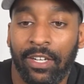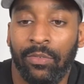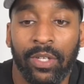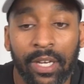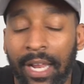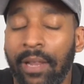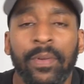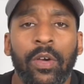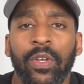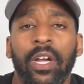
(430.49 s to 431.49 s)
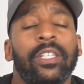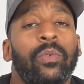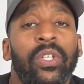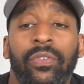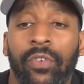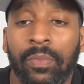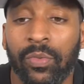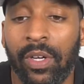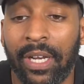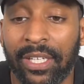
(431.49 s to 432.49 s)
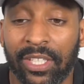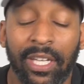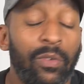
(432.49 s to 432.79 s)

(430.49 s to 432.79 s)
Oh, look at that. Let me know where you guys are watching from as well, actually.